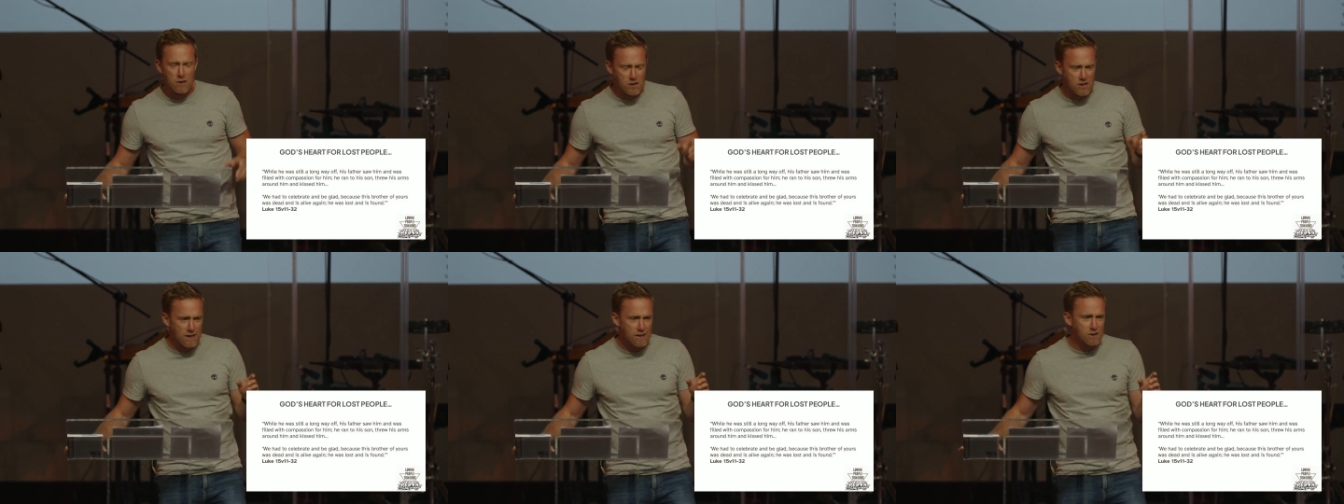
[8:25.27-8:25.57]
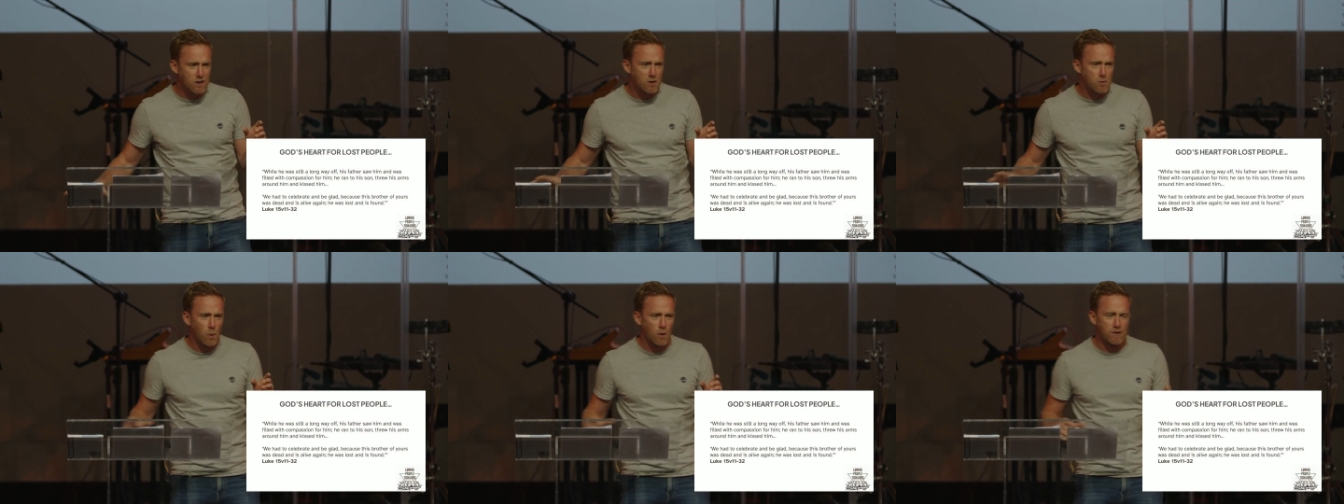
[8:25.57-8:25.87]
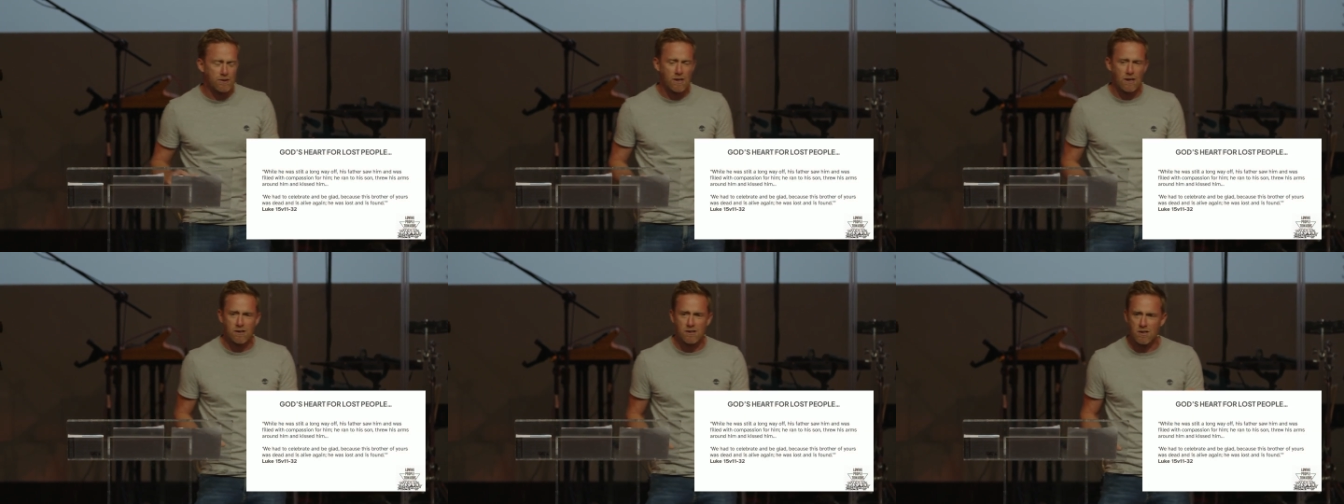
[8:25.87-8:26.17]
Jesus
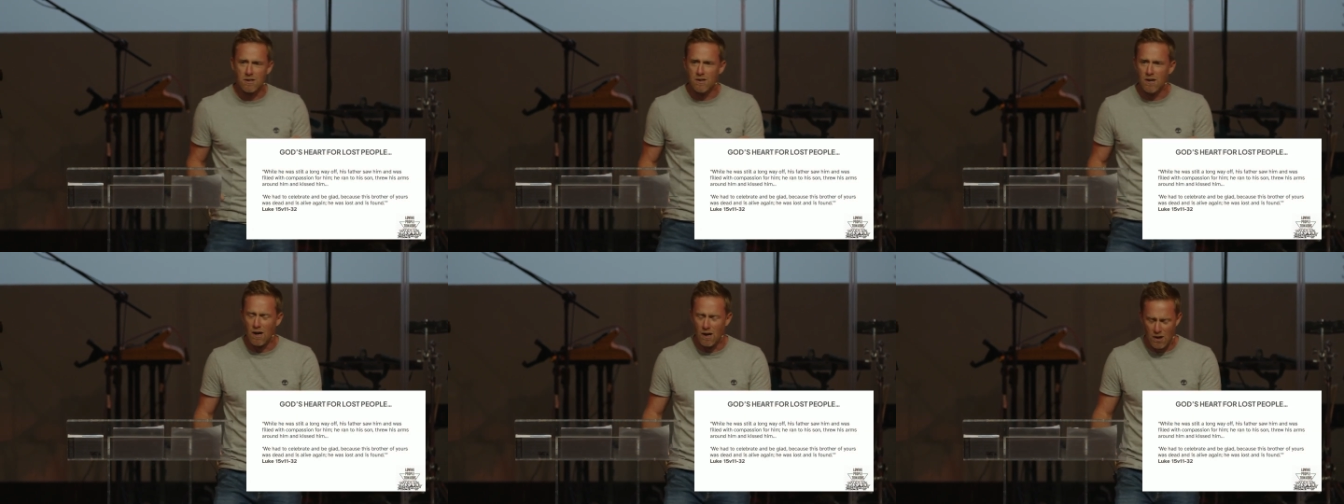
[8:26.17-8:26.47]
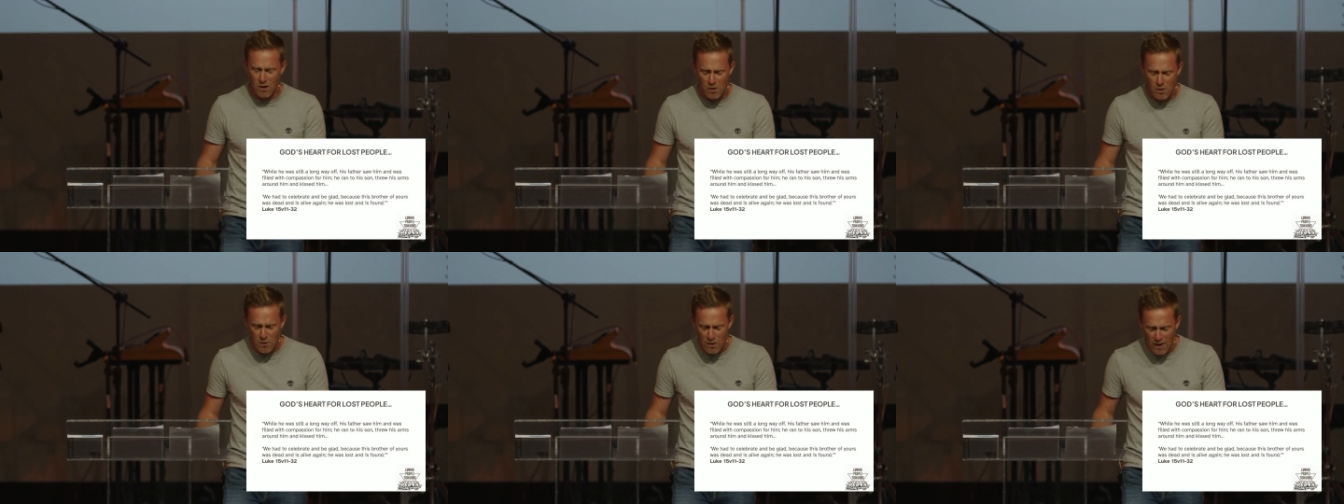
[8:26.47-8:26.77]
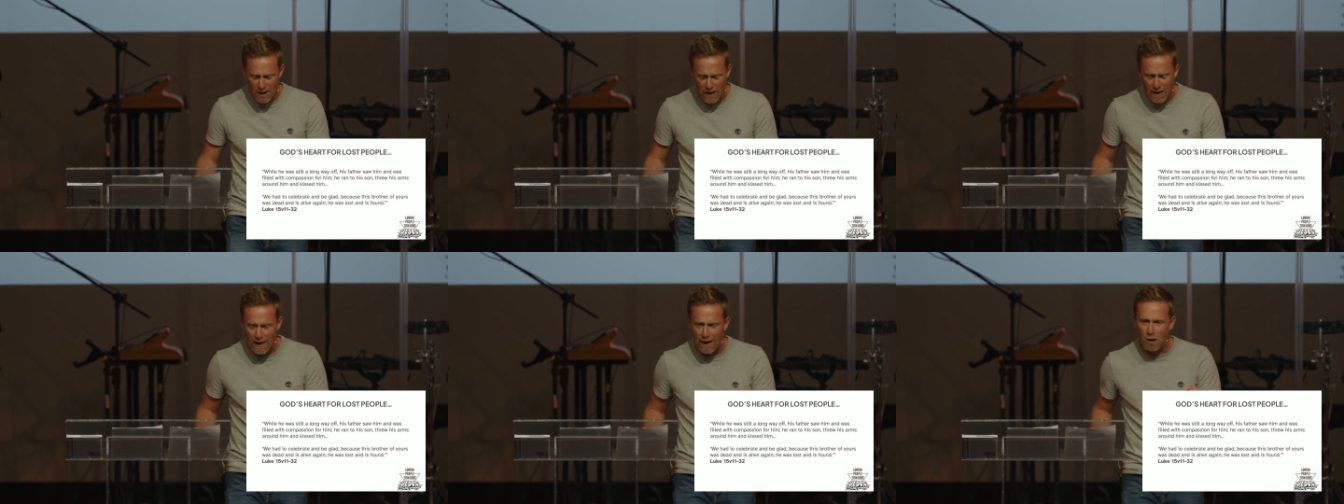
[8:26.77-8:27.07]
wants us to
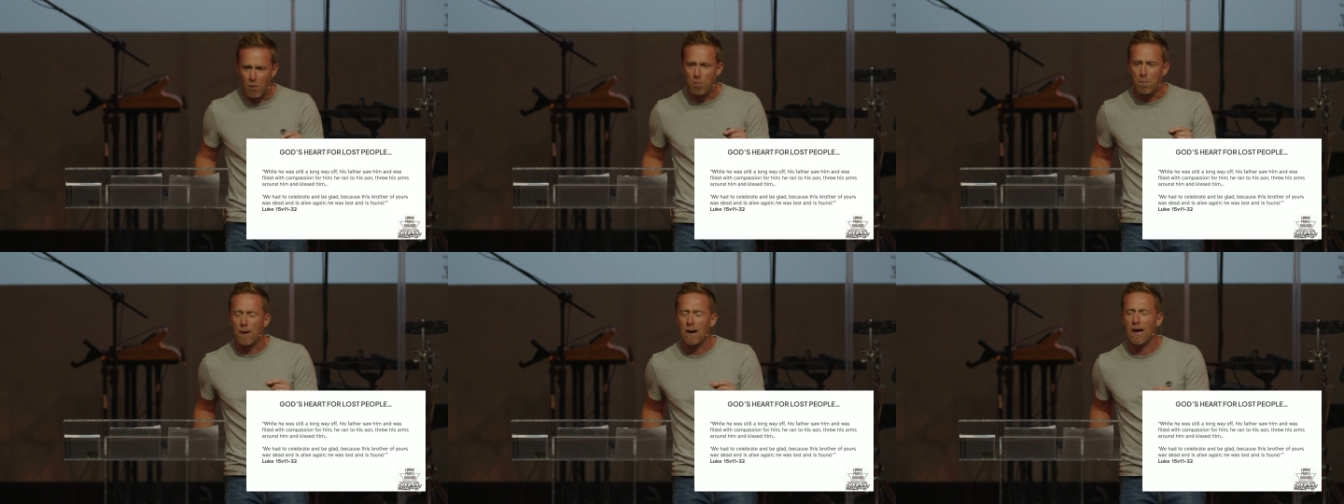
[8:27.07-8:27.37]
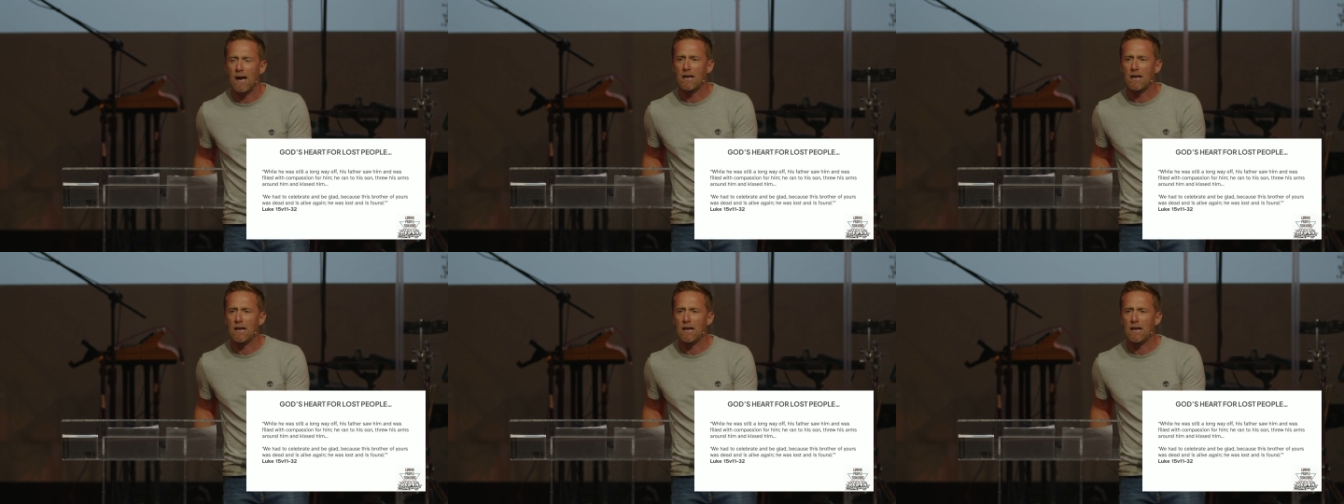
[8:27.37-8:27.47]
know how